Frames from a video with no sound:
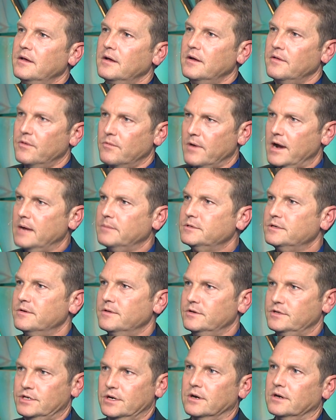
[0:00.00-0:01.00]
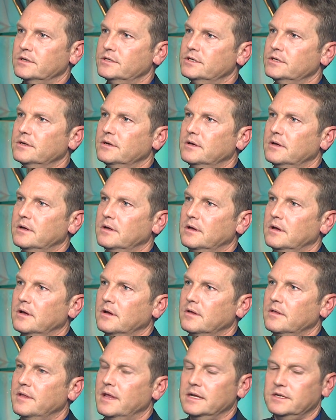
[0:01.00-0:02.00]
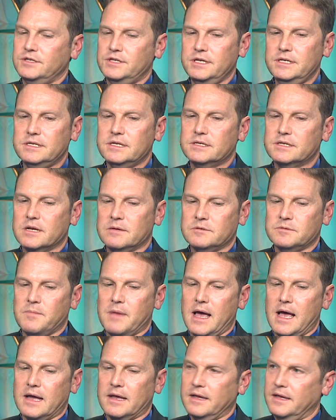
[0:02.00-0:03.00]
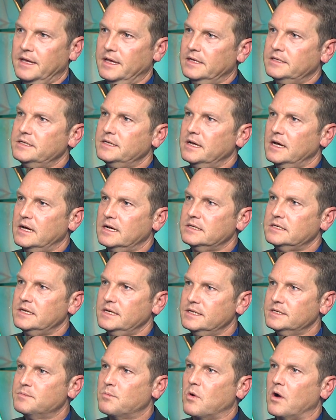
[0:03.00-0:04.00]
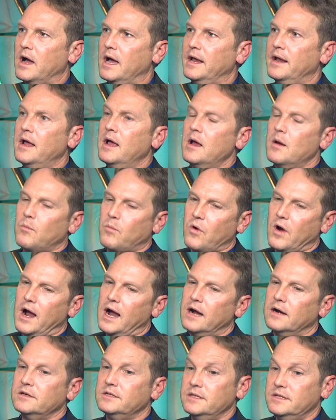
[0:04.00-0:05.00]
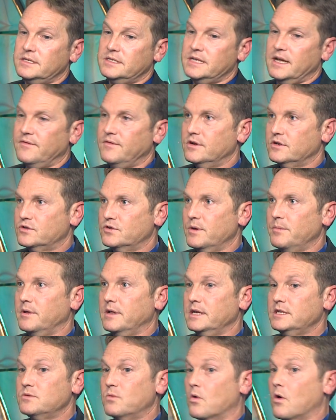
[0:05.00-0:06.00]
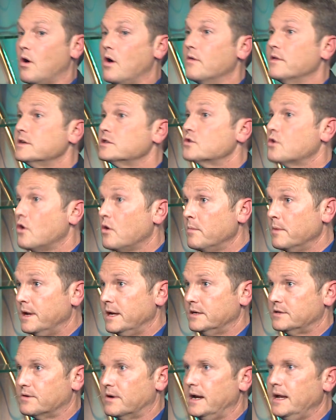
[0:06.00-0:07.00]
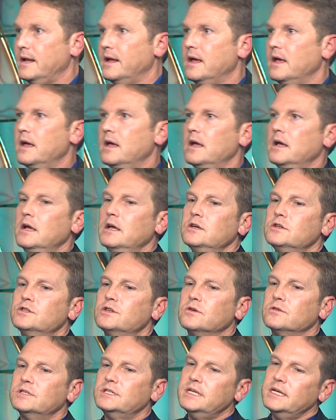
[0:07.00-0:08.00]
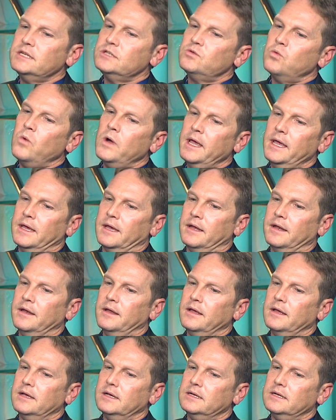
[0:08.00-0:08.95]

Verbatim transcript: of the rapture of the church. Yeah. That Jesus comes back, gets us, his bride, prior to the seven-year tribulation where all this culminates, right? Right. So since when